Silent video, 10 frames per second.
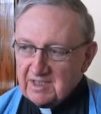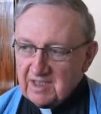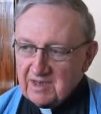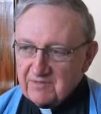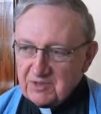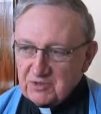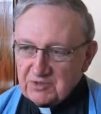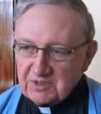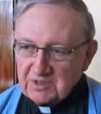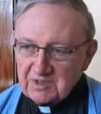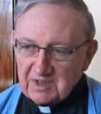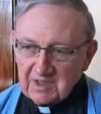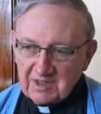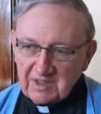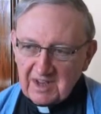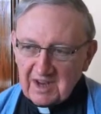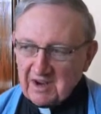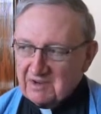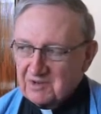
individuals think that they are,